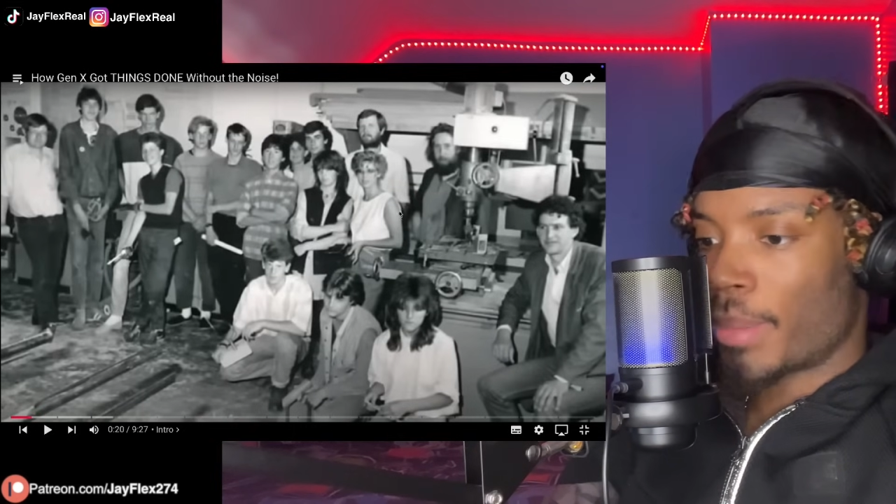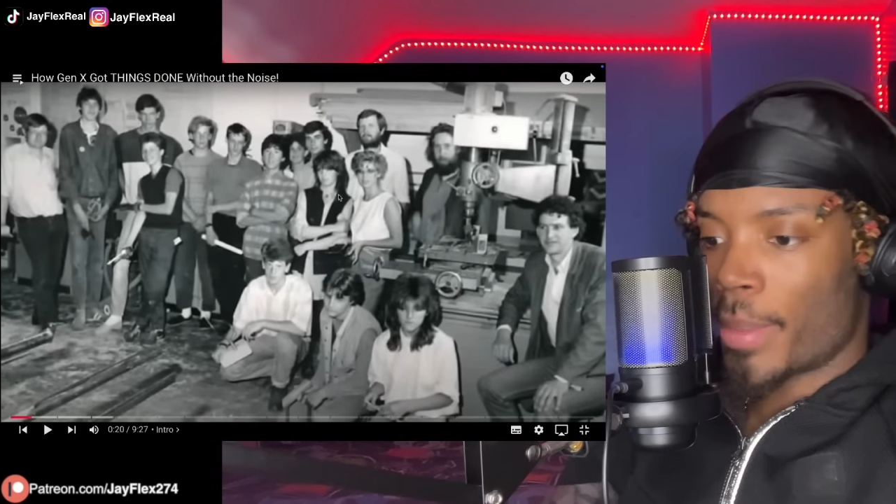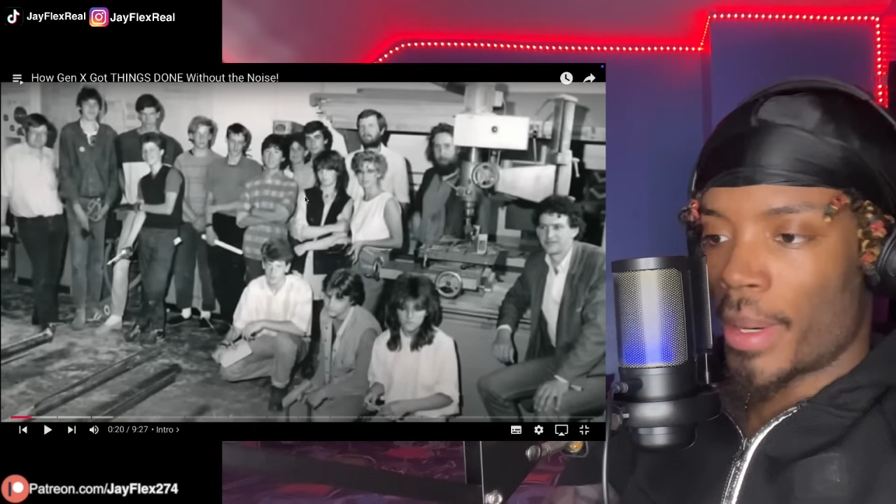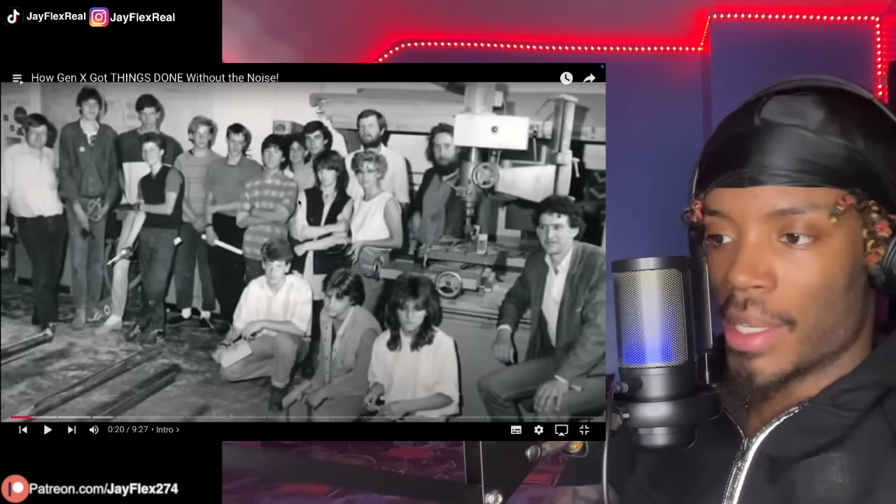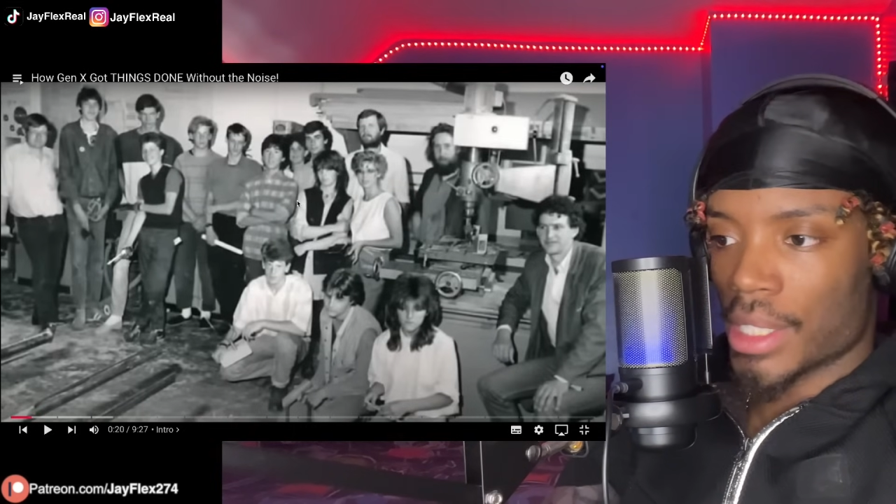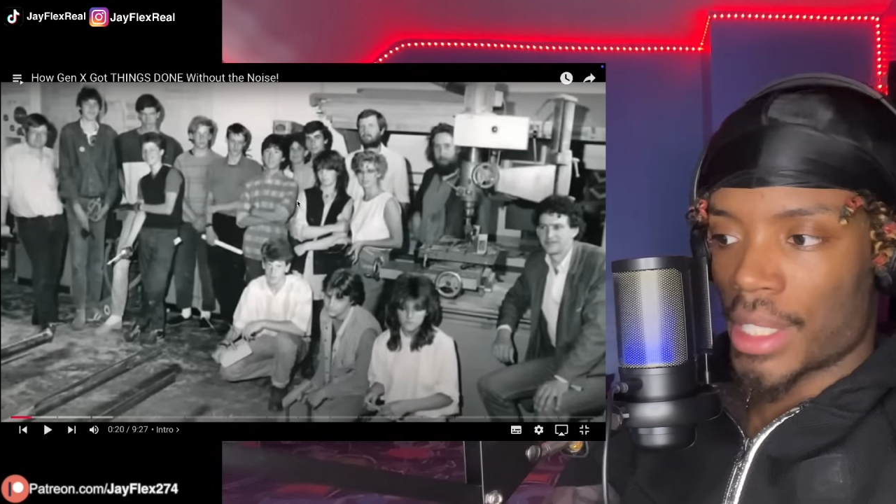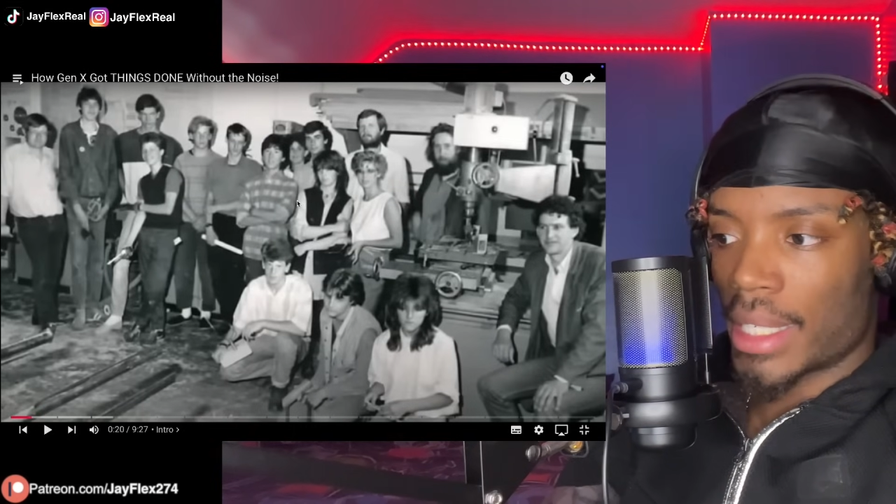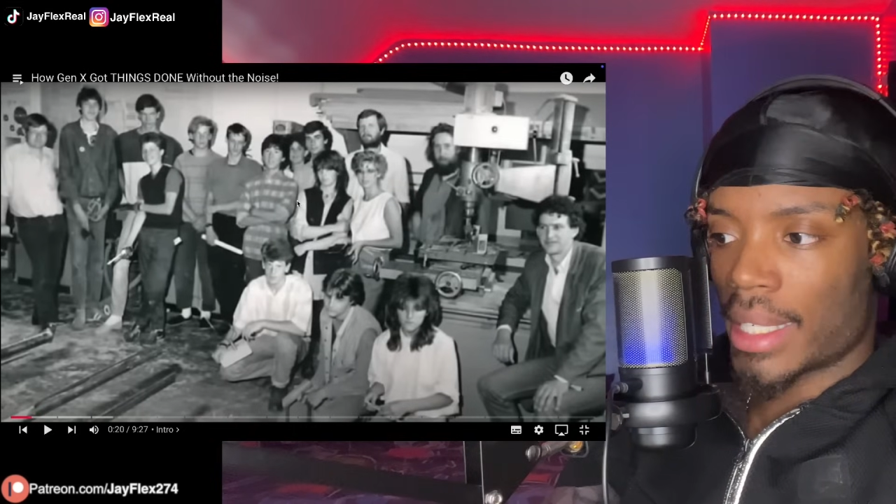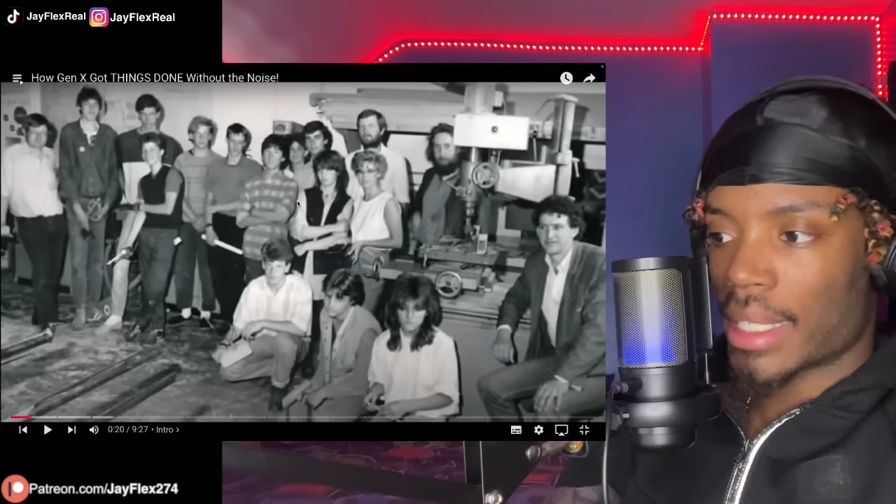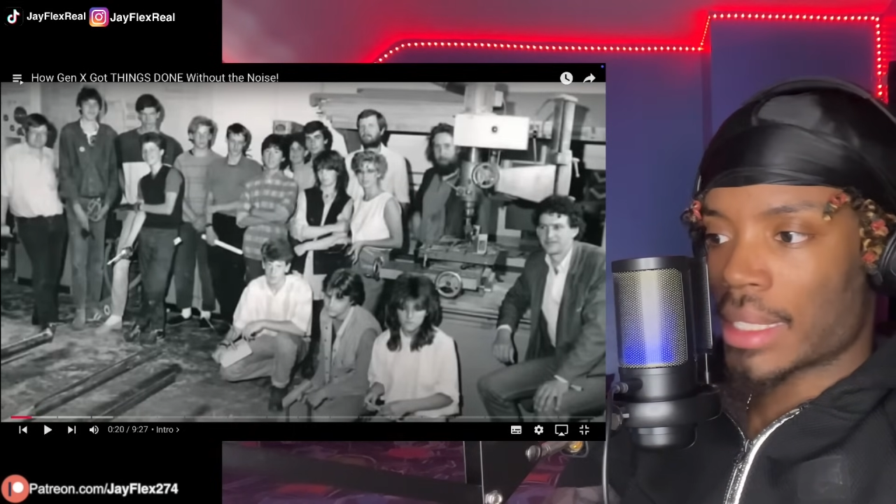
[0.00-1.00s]
My parents are Gen
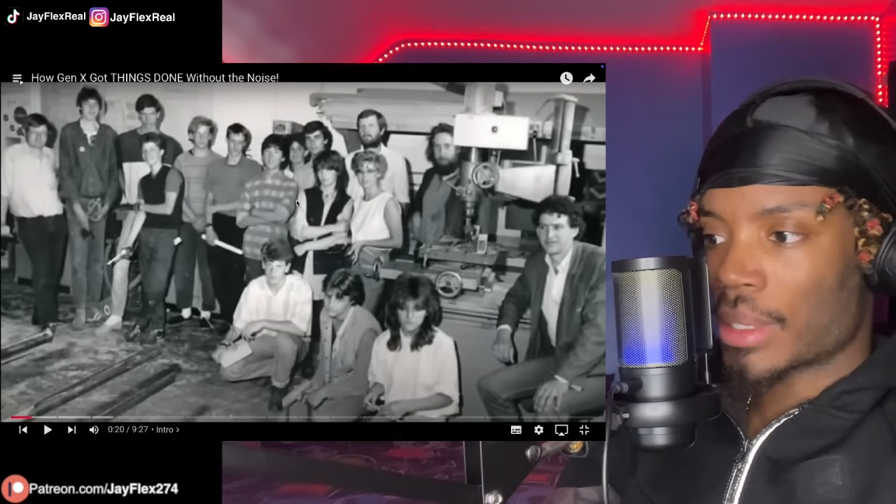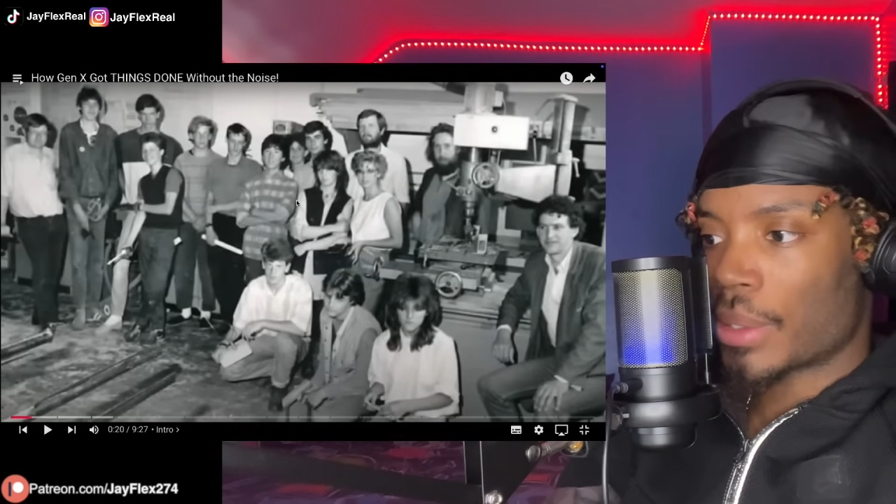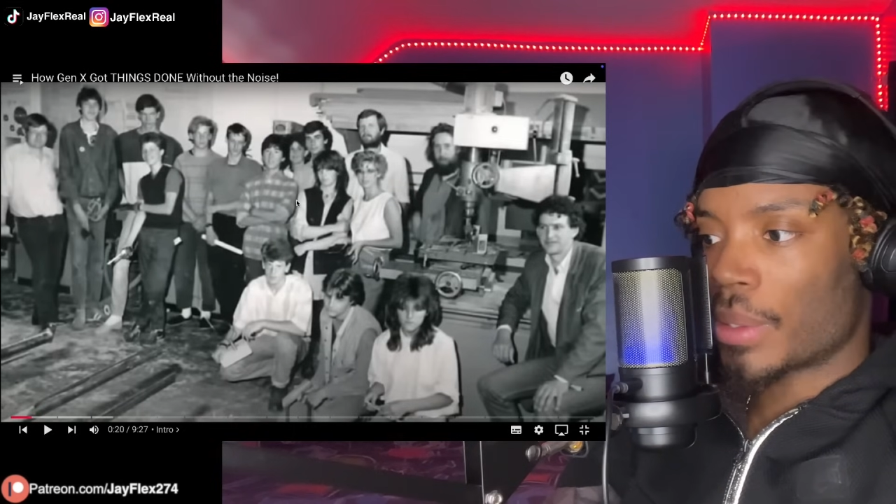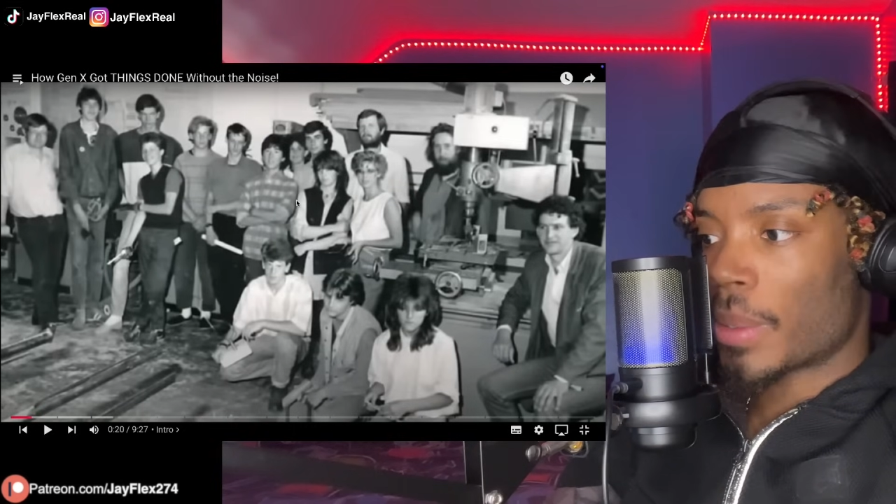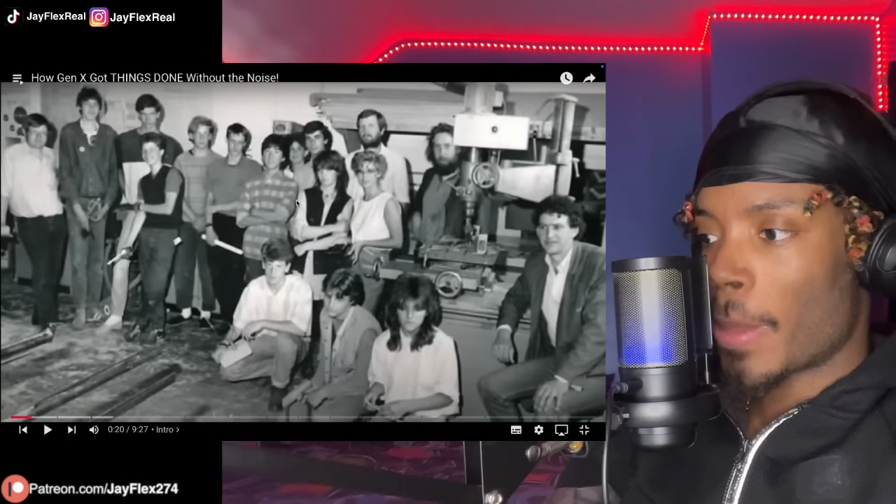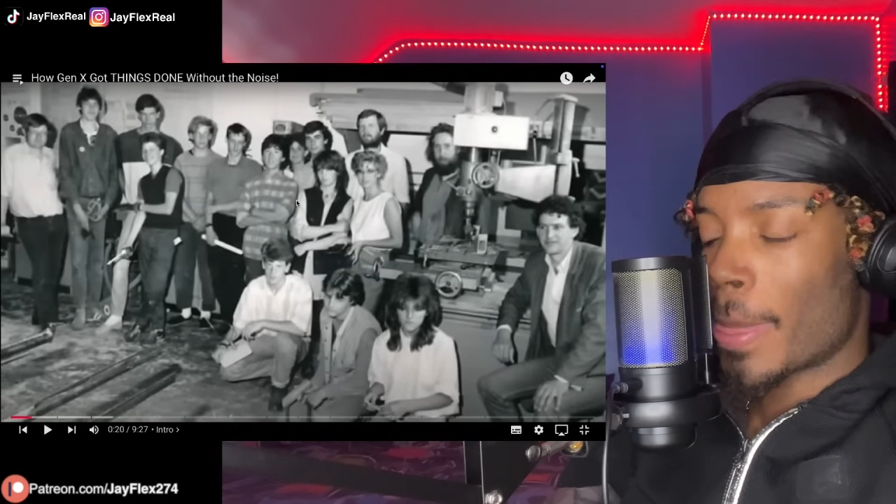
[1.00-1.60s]
X, so,